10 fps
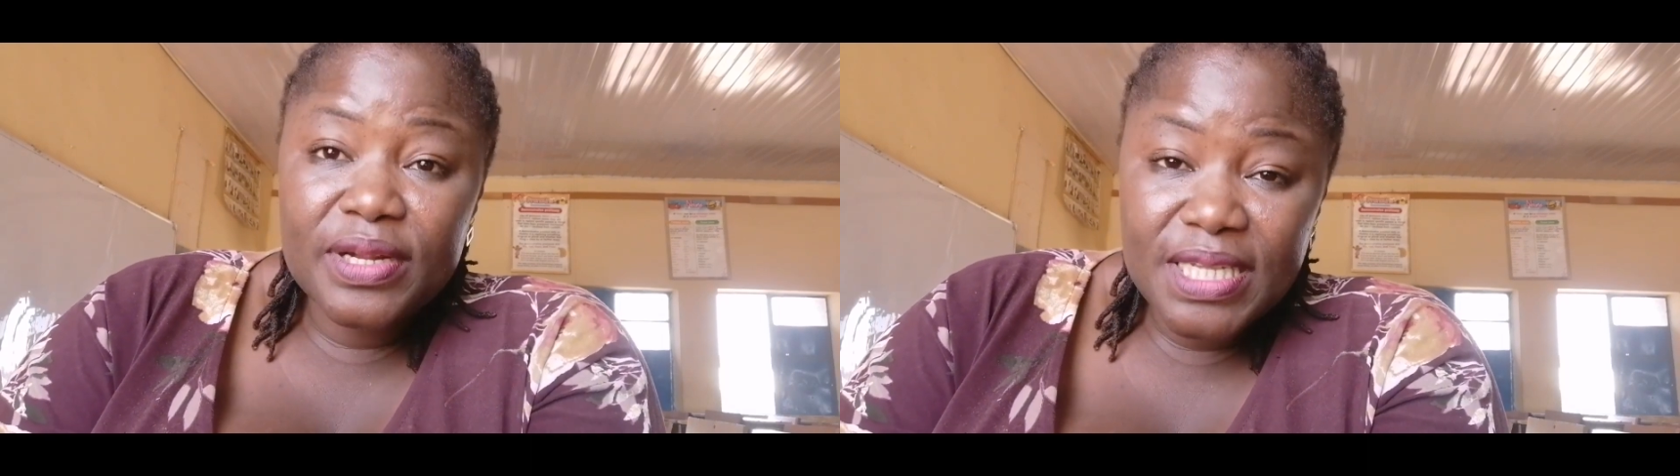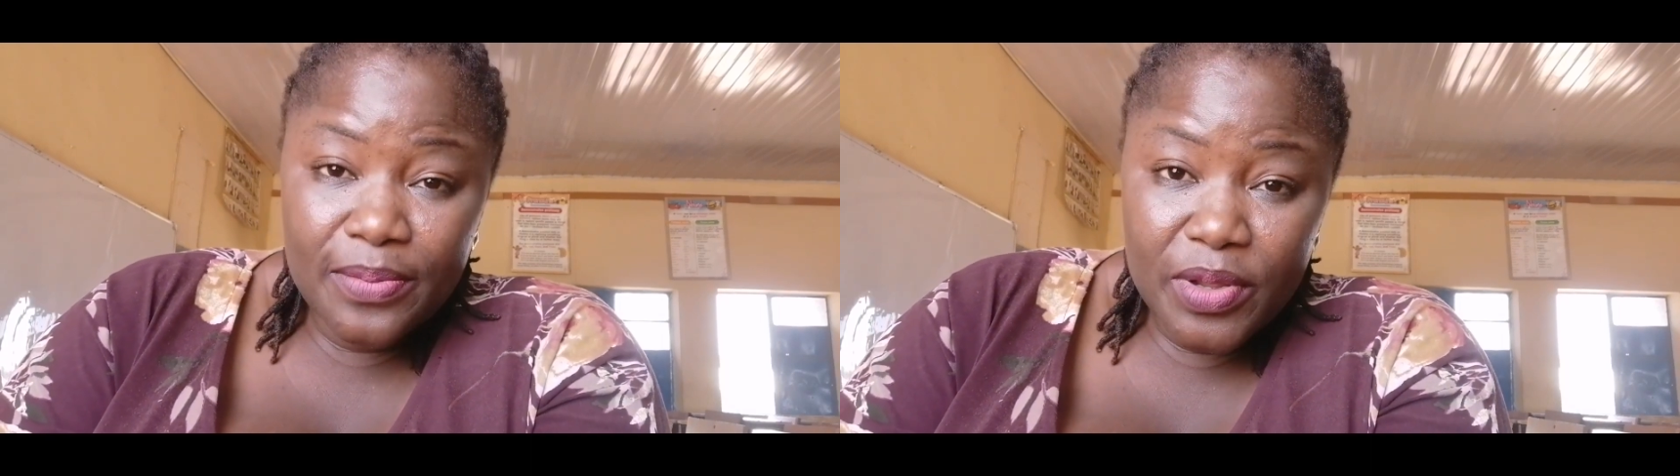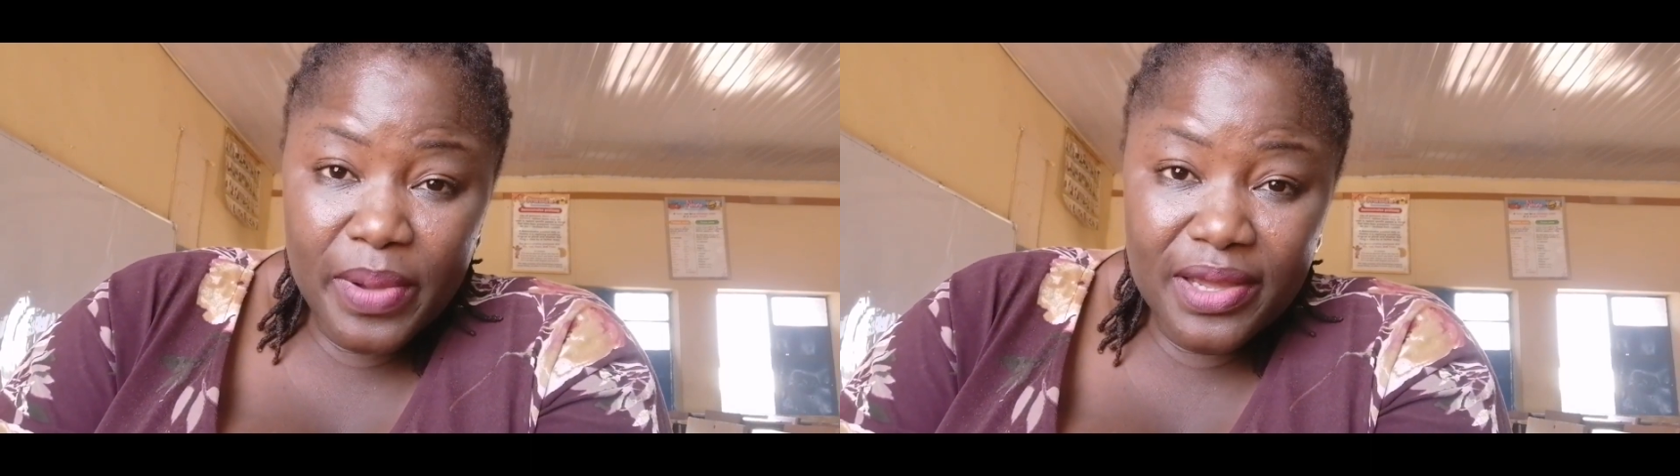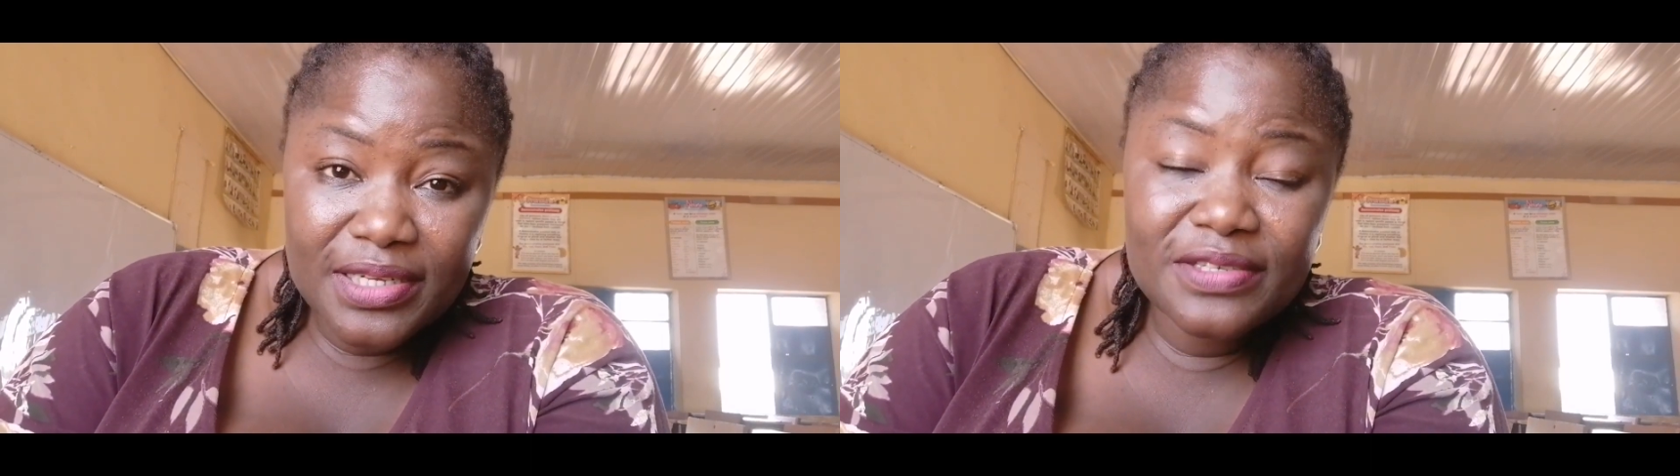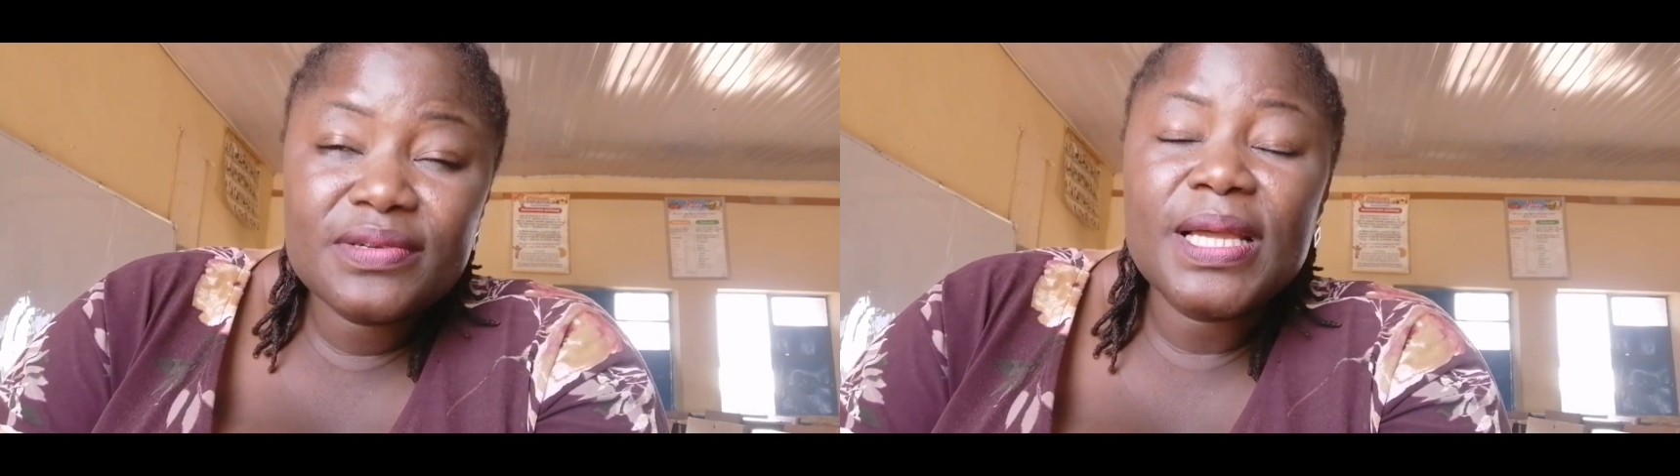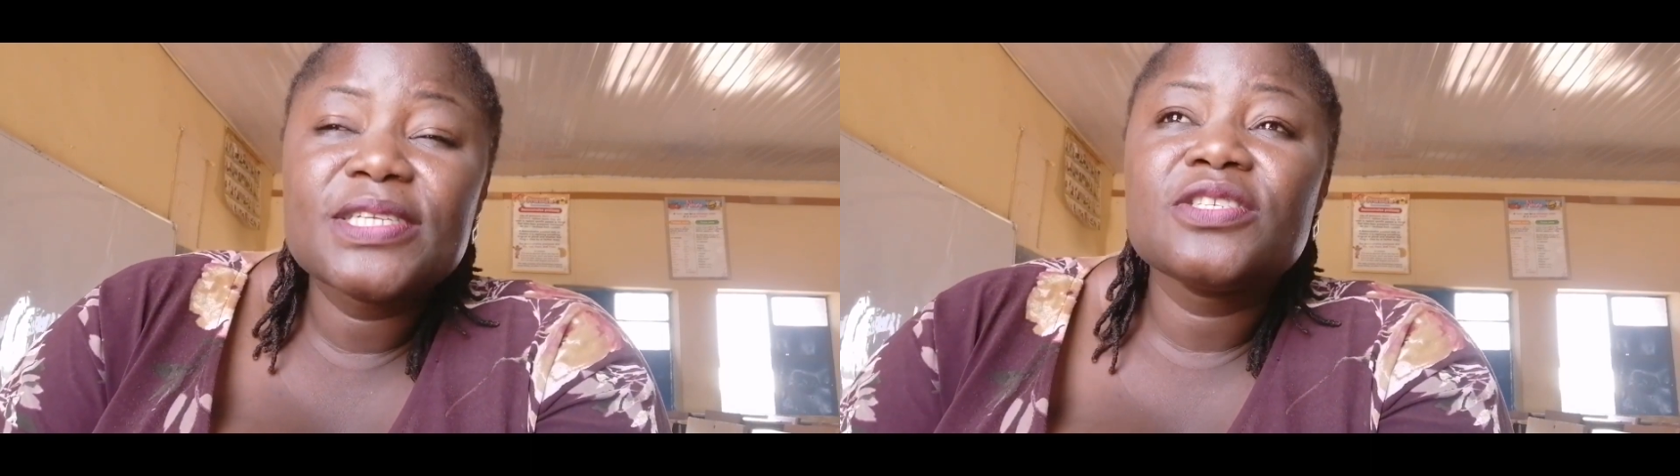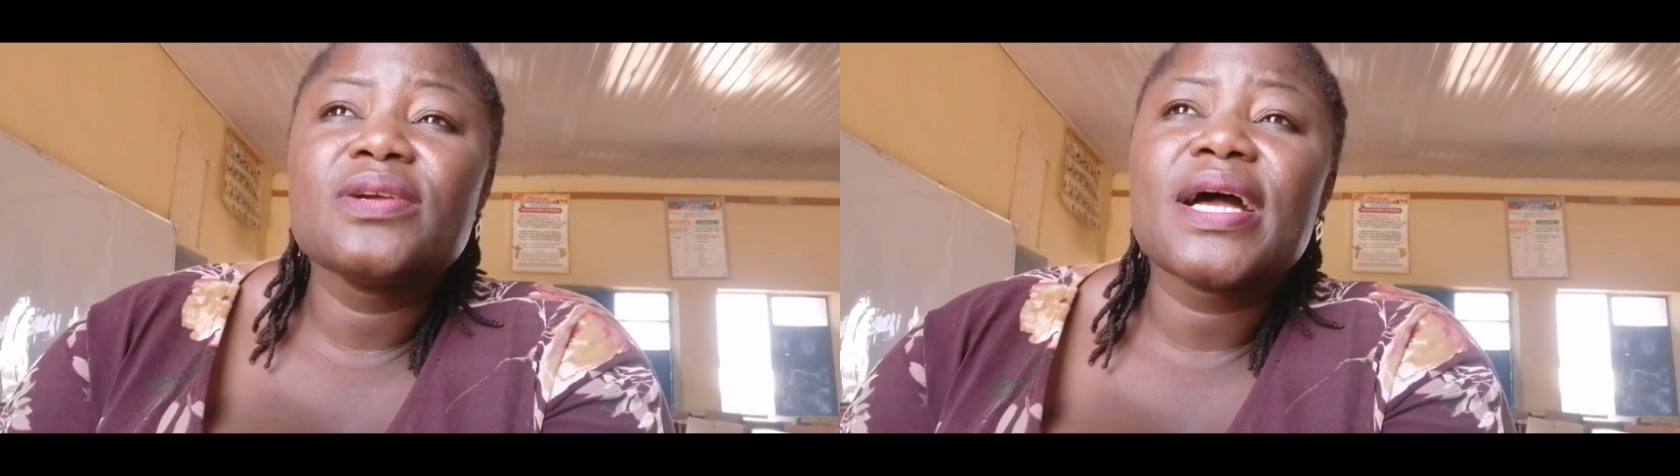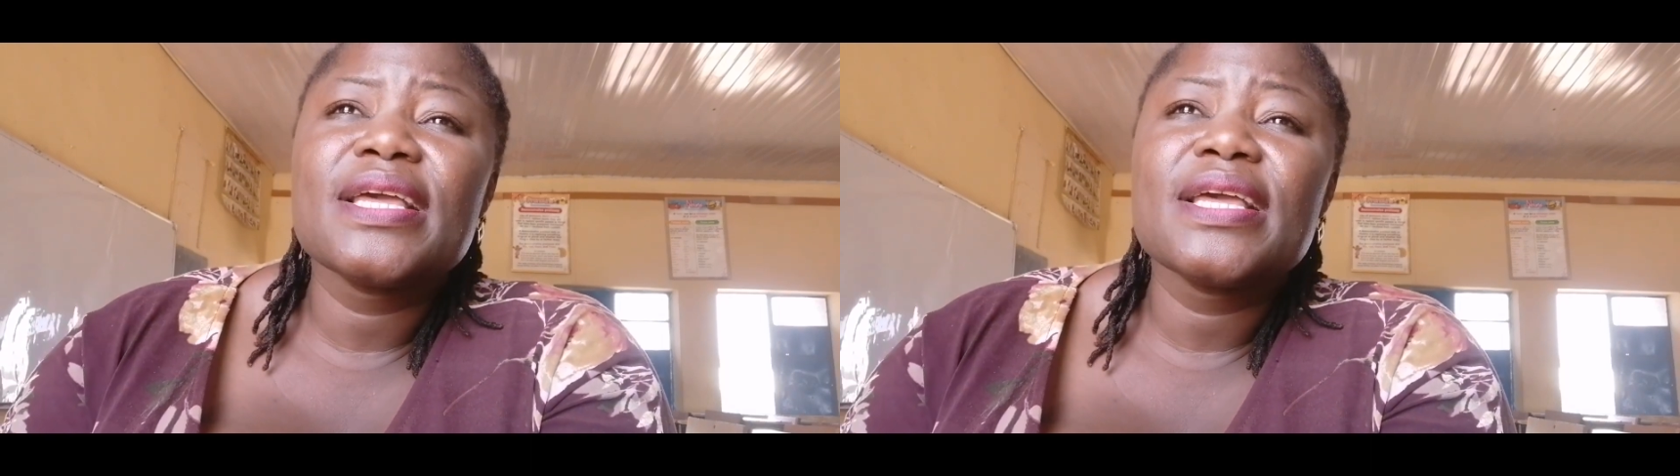example, in my country, Nigeria,